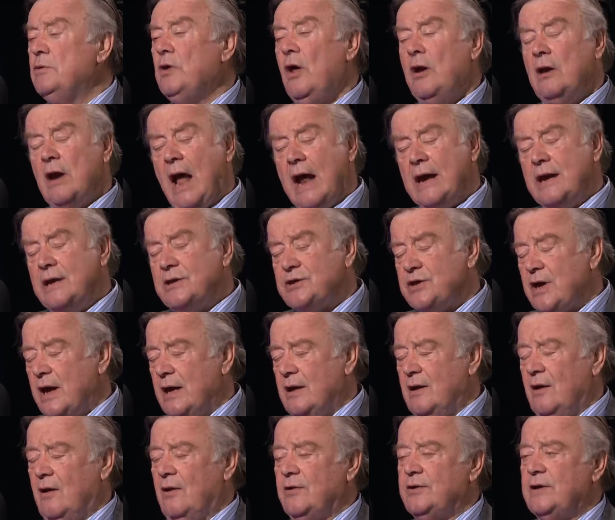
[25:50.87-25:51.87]
Not, I wouldn't say a
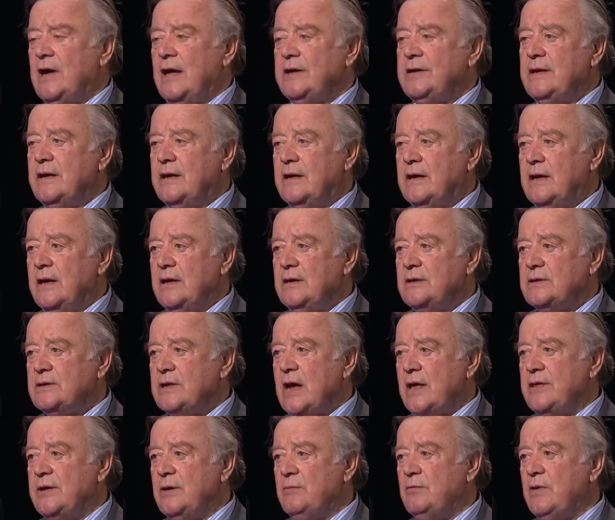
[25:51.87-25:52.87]
lot. I think it's.
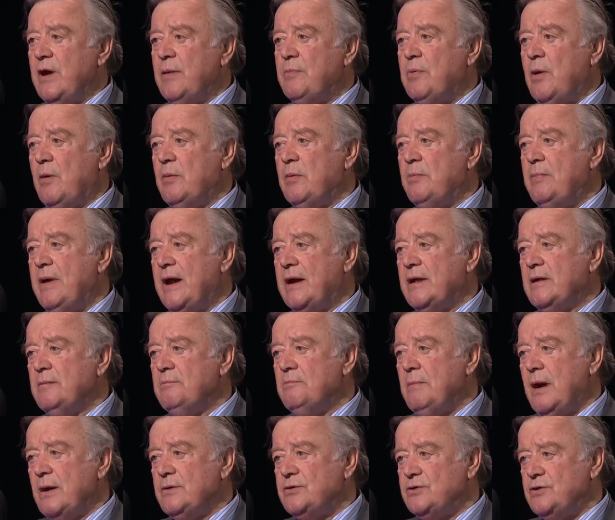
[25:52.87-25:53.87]
I think we're probably better than
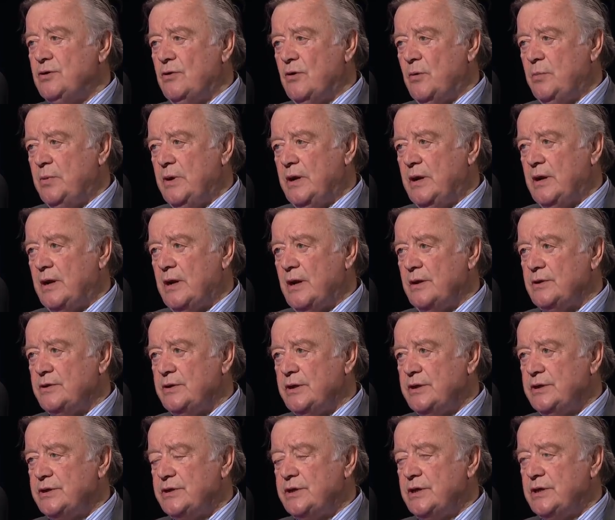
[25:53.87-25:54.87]
most European
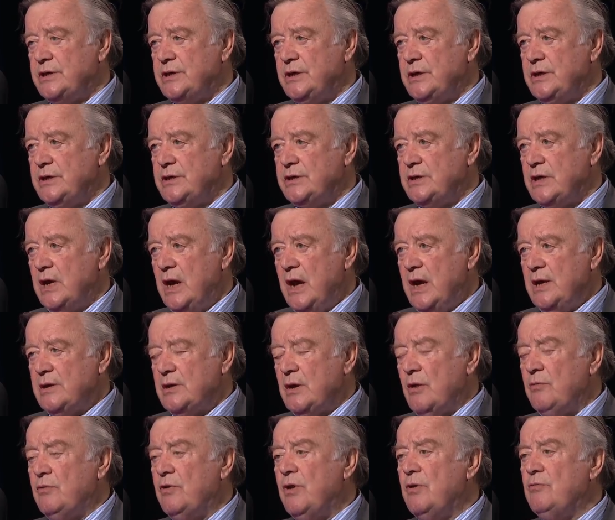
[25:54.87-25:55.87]
countries. That it's
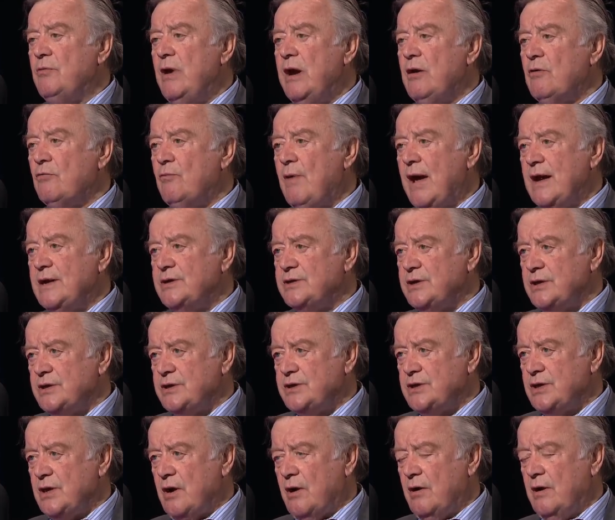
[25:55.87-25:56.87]
the real
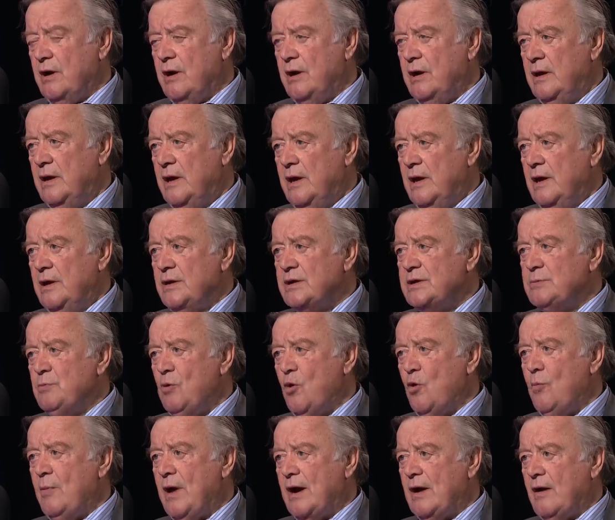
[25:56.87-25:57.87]
racists are a
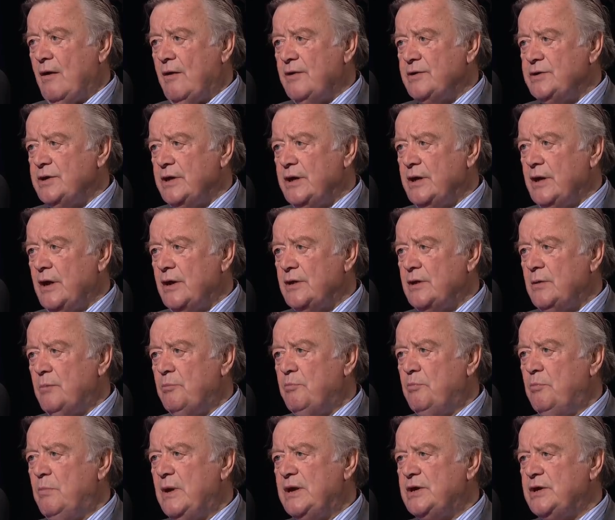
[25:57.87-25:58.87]
small minority. You know, the
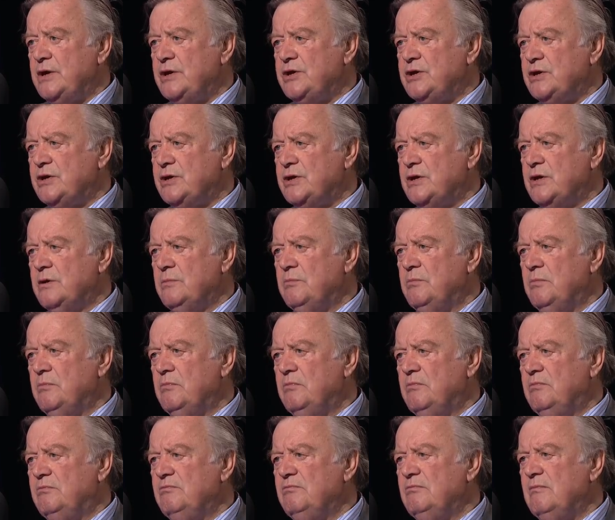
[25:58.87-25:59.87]
British.
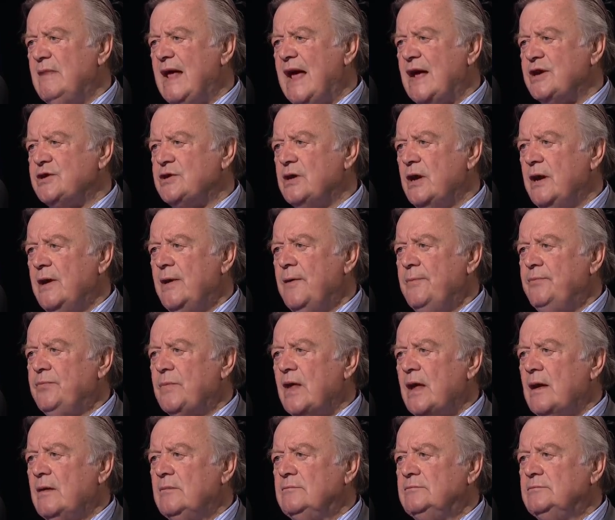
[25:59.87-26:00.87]
Well, how small? I
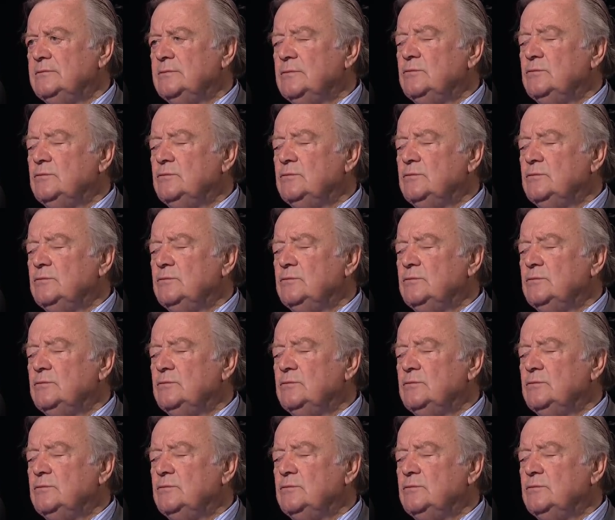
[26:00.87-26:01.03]
mean.